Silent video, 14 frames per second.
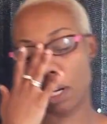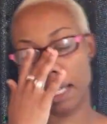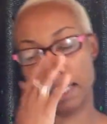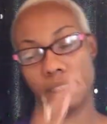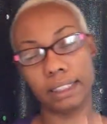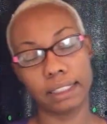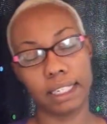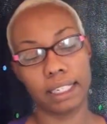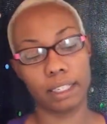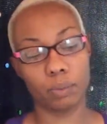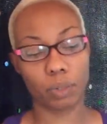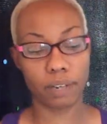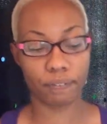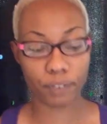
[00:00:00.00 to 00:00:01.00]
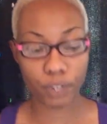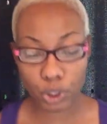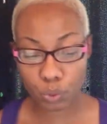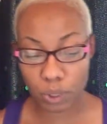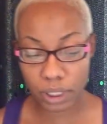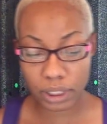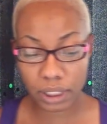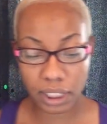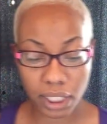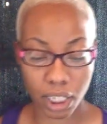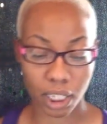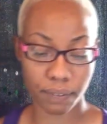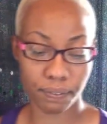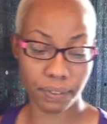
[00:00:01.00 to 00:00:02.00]
decided when I first went into the
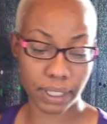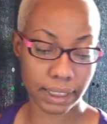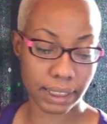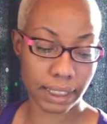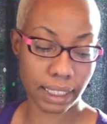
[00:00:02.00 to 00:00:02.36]
office,